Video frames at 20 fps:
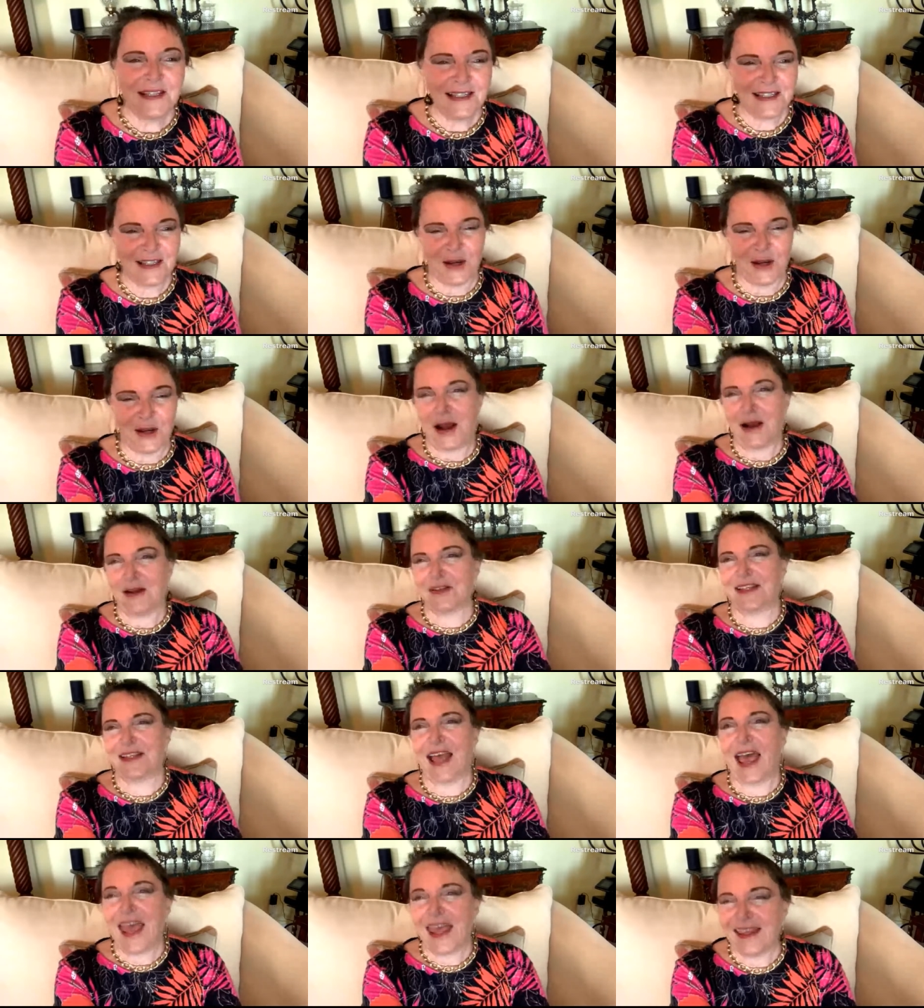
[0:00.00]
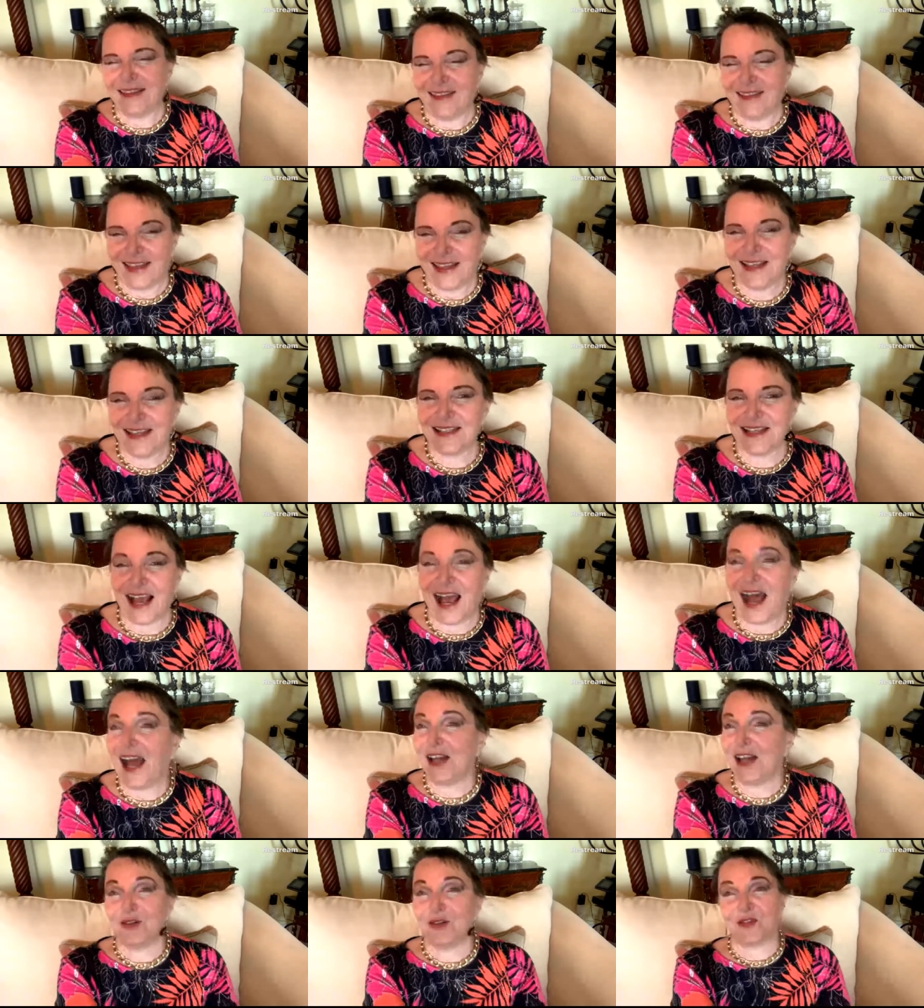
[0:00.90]
So I'll say this,
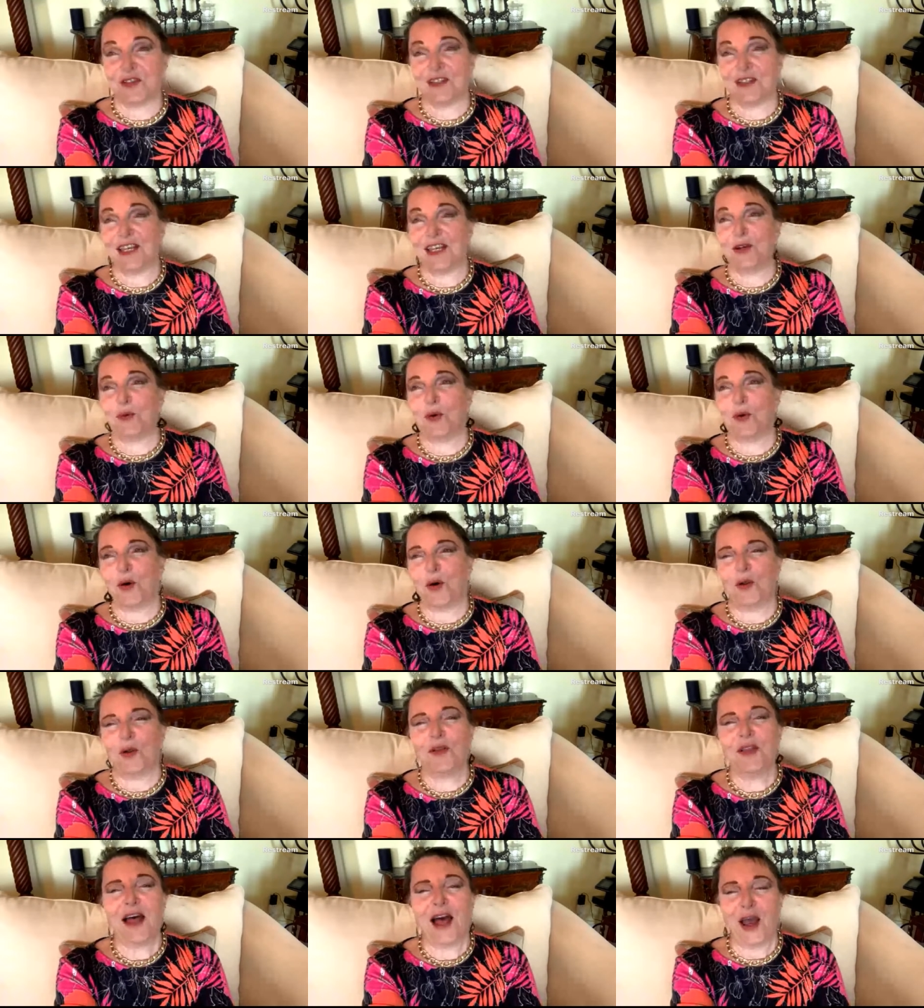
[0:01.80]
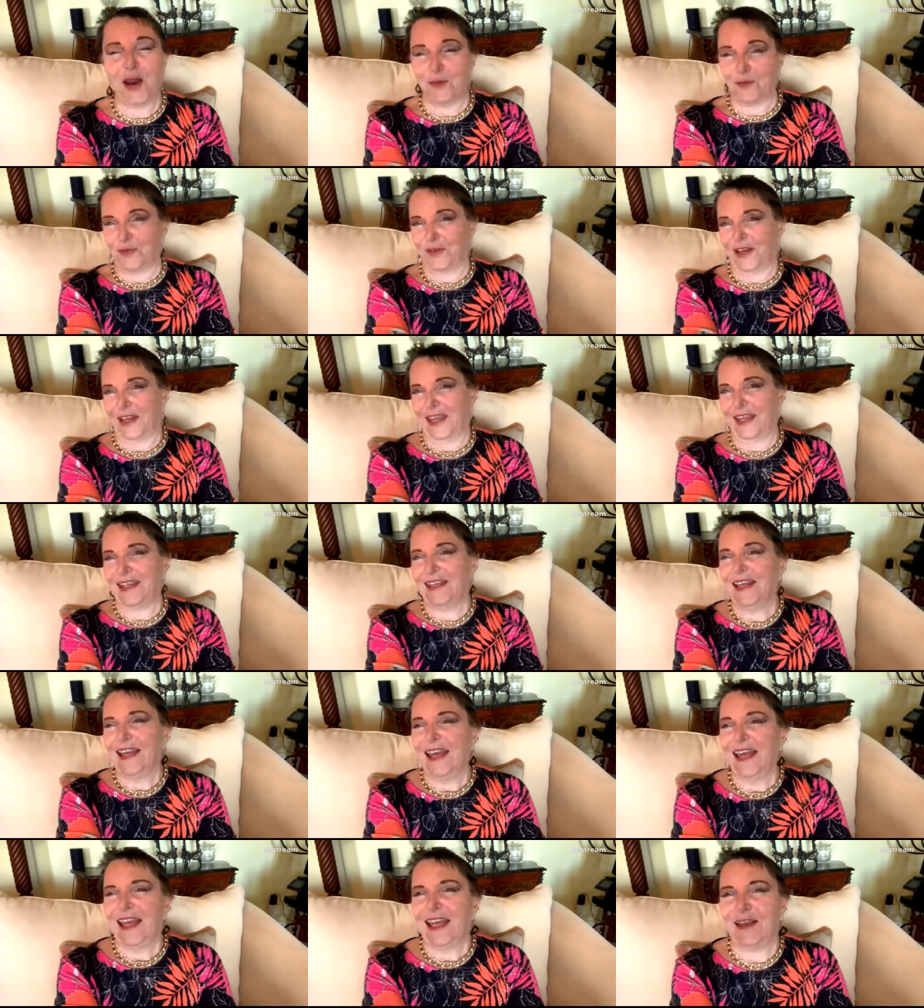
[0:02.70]
I shall see you all, hopefully,
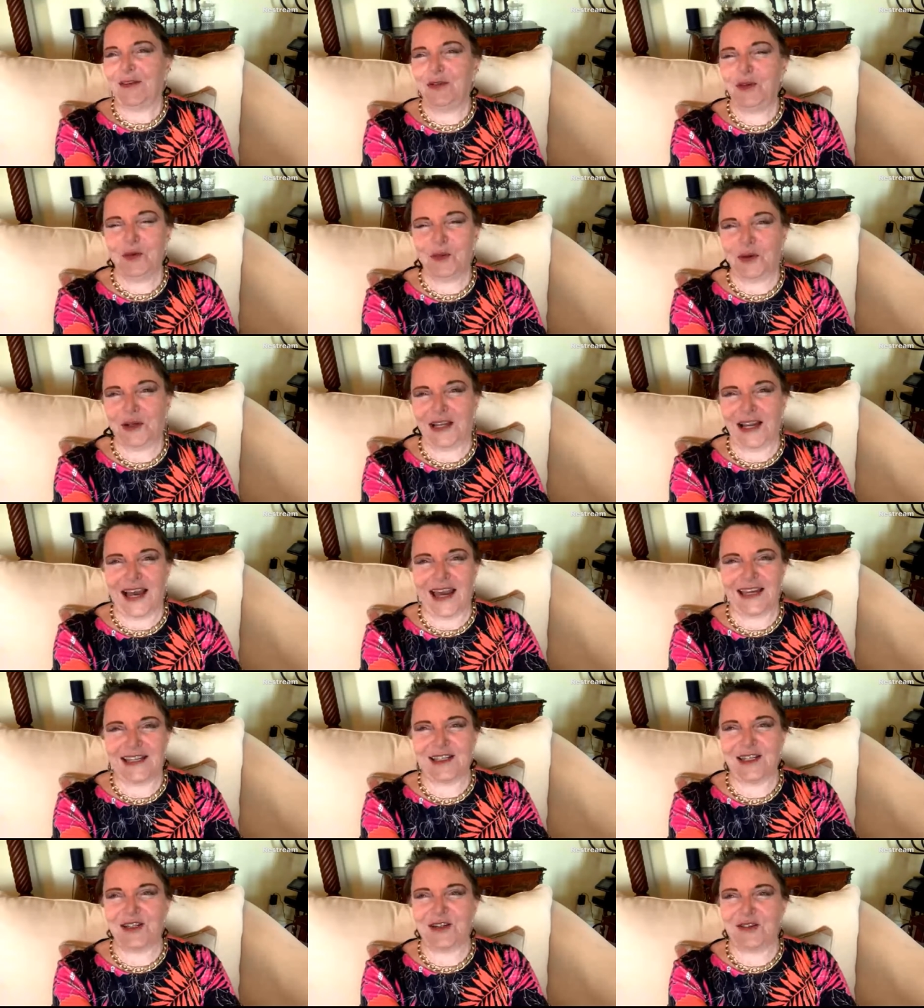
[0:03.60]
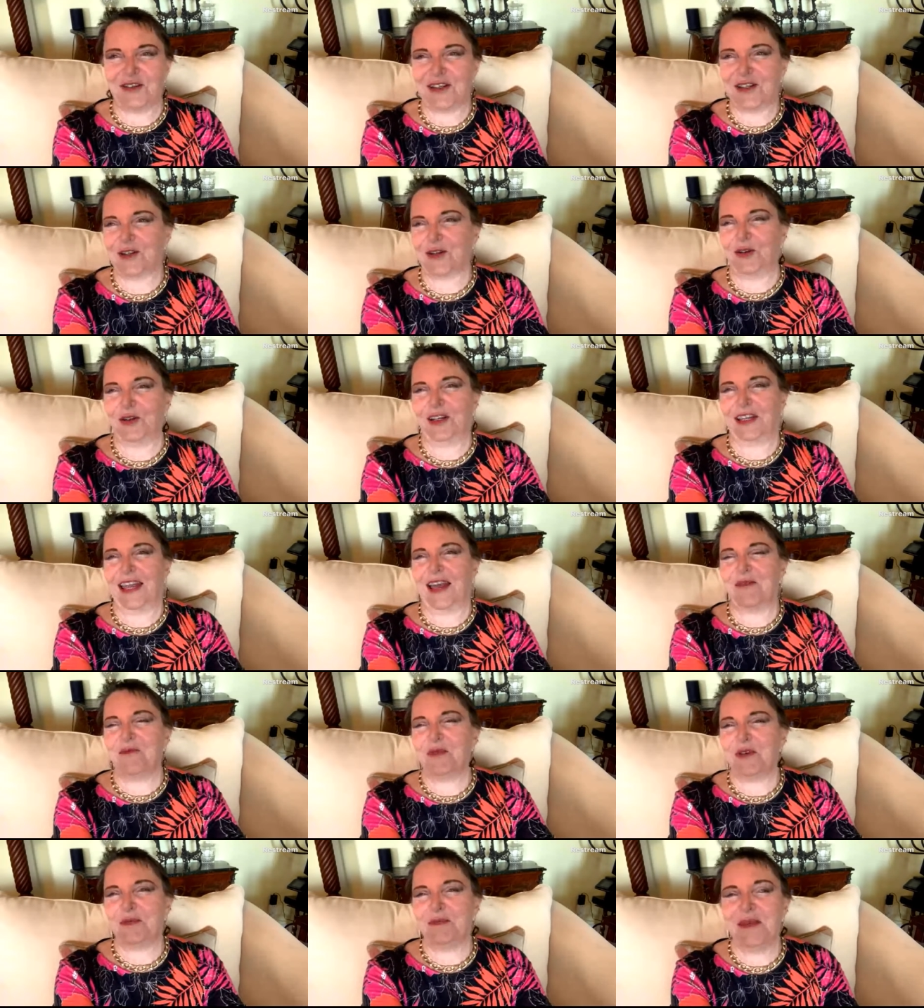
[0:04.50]
if you would like to do this all
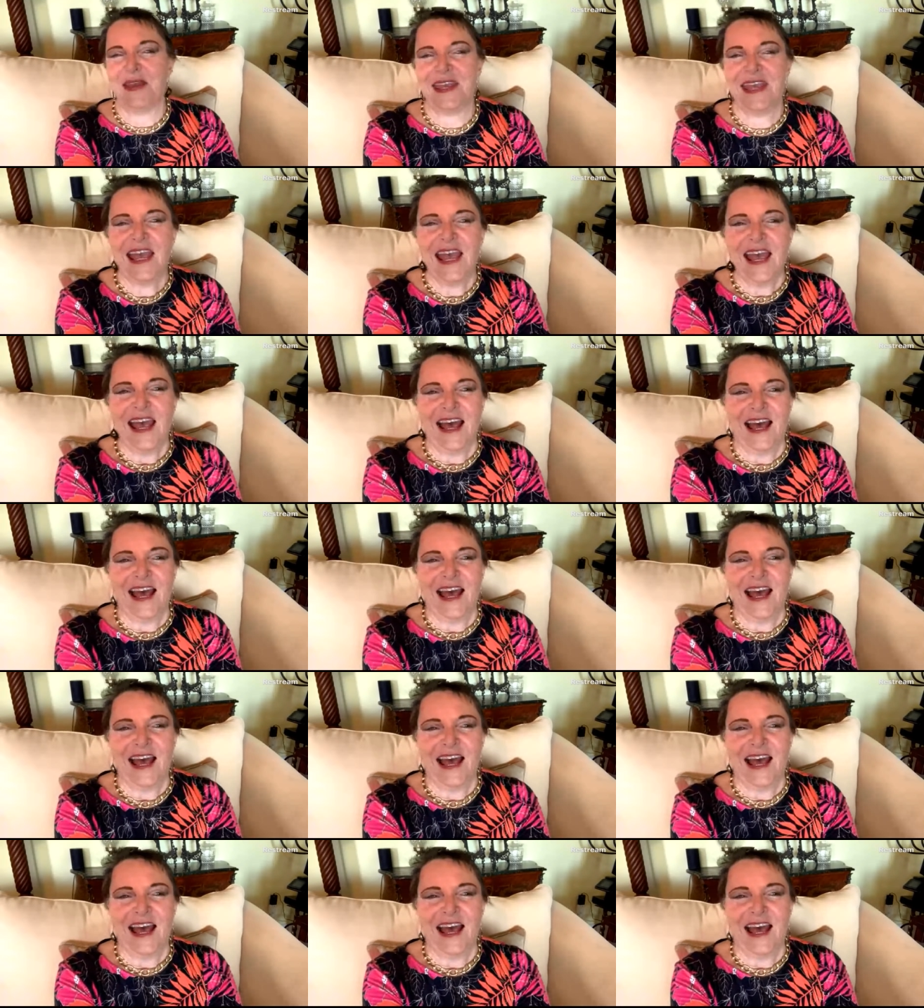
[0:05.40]
again with me.